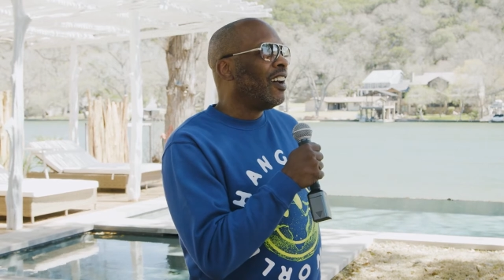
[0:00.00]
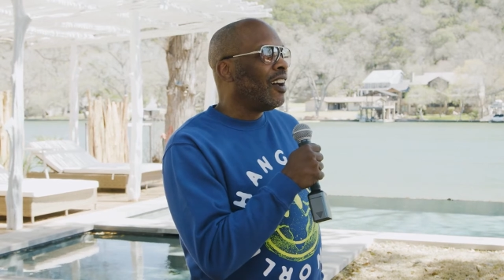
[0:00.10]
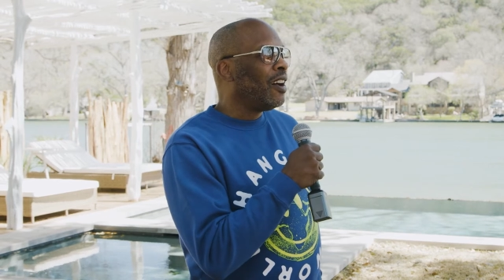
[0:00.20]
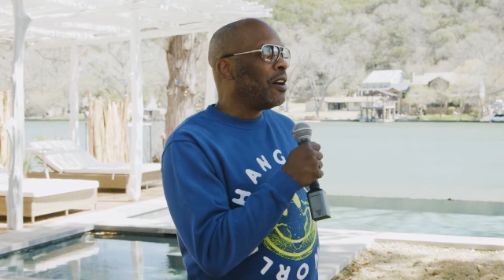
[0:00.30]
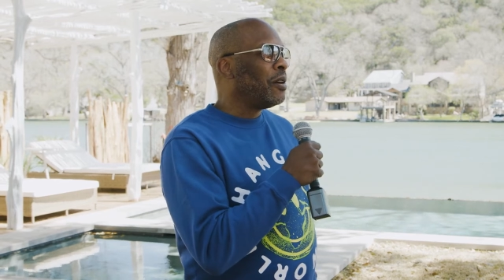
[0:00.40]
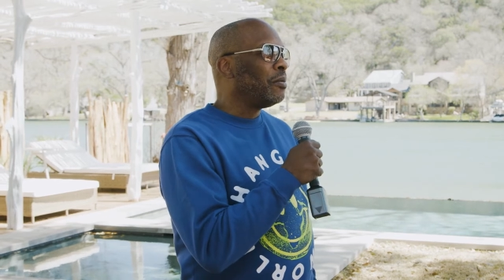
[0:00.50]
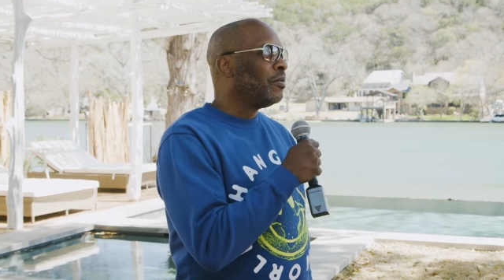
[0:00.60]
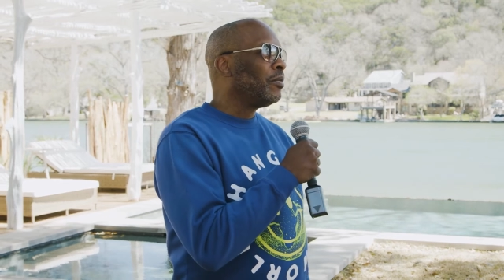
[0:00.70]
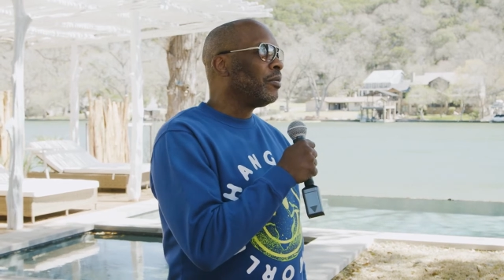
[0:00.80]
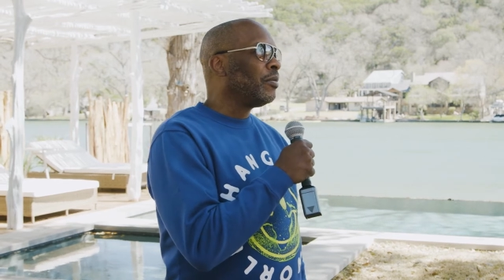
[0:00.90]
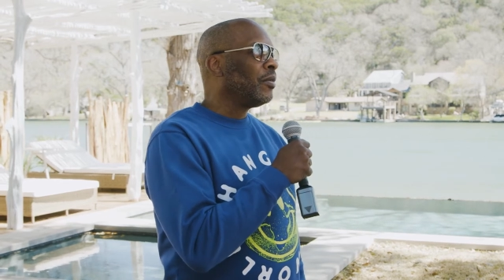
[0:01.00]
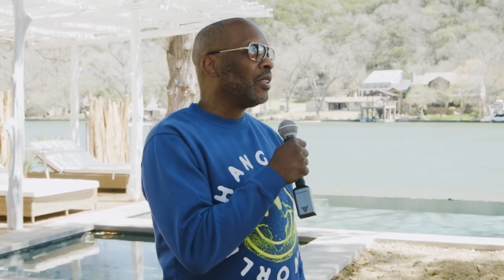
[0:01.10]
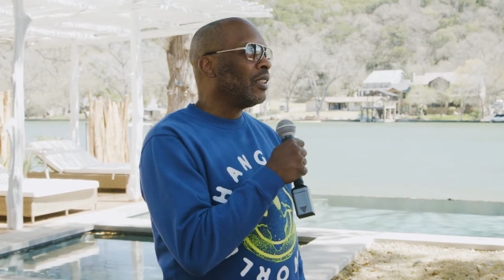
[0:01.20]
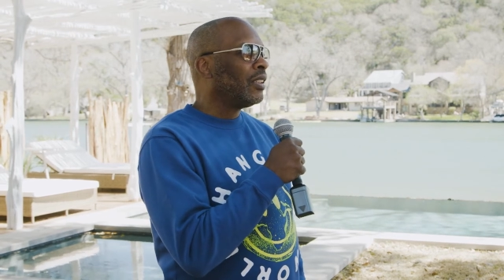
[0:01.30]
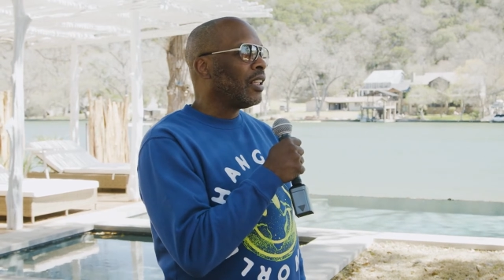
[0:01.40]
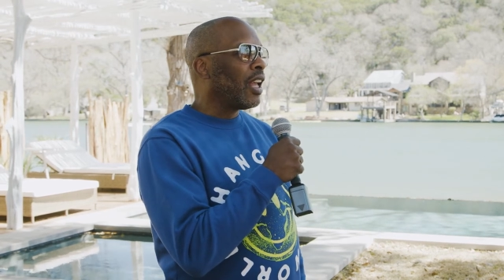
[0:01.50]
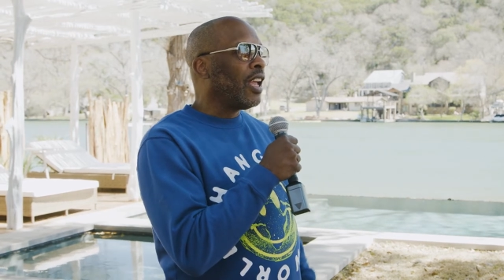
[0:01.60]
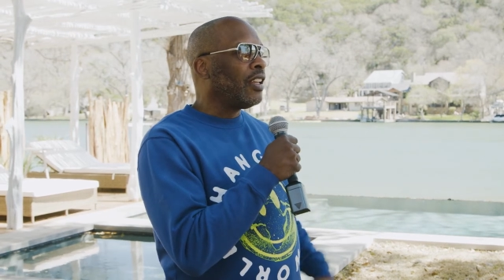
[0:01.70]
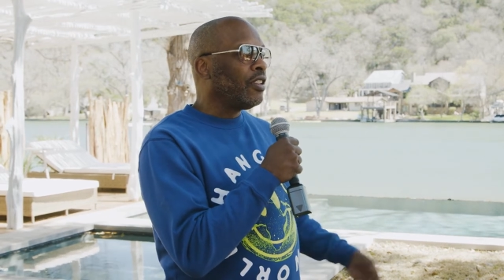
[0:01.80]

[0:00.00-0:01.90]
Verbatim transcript: Um, and,